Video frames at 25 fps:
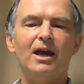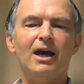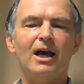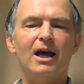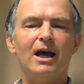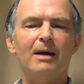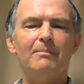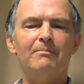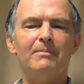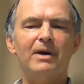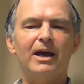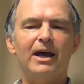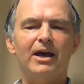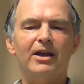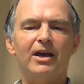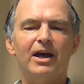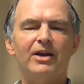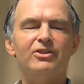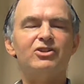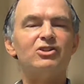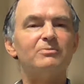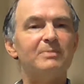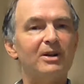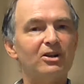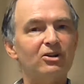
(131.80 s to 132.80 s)

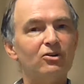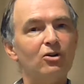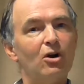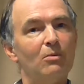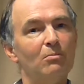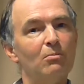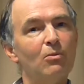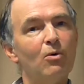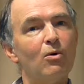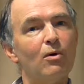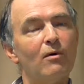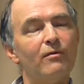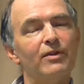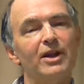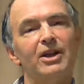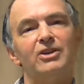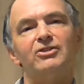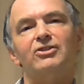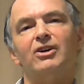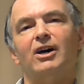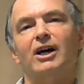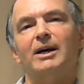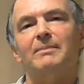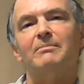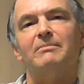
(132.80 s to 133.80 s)
and spend a lot more of their
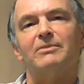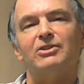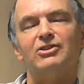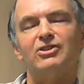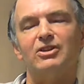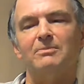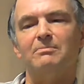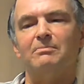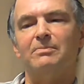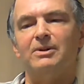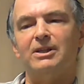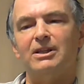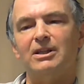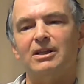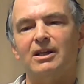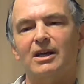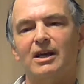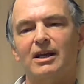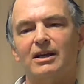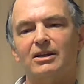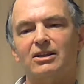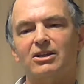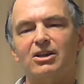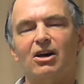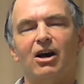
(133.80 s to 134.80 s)
time simply
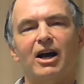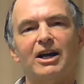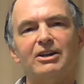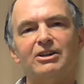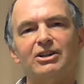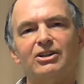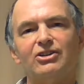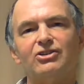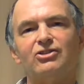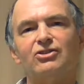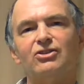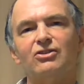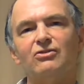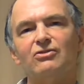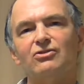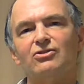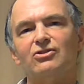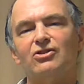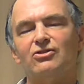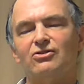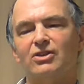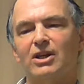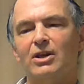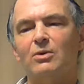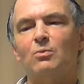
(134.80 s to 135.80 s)
guiding
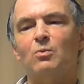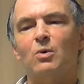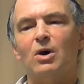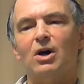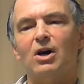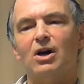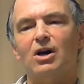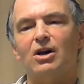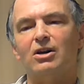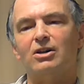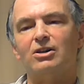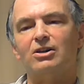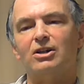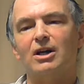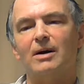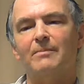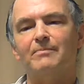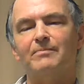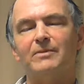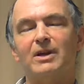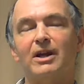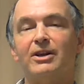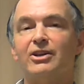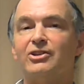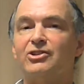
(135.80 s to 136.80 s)
students as they work
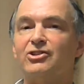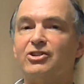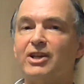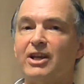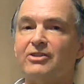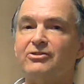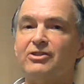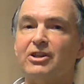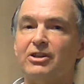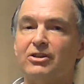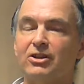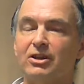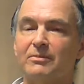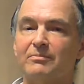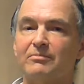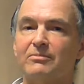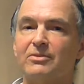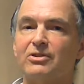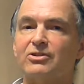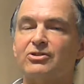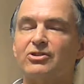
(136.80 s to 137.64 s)
and assessing them,